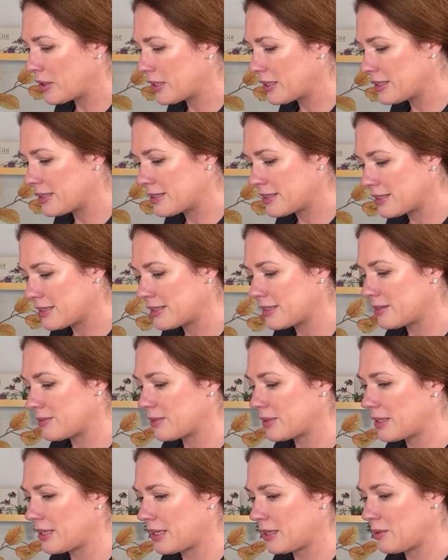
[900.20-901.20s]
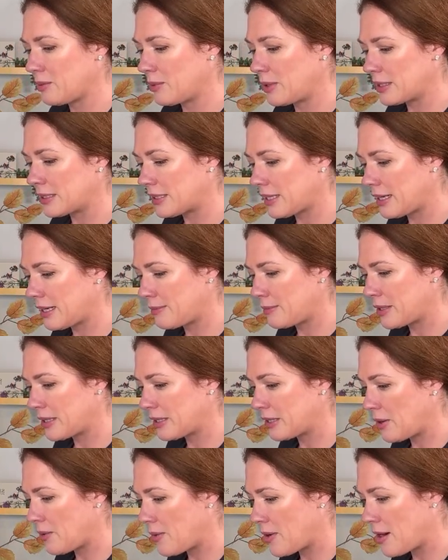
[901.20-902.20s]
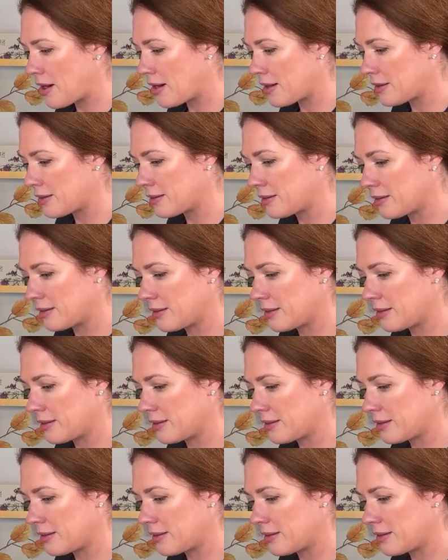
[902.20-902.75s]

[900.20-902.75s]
consistent with like what time I go on.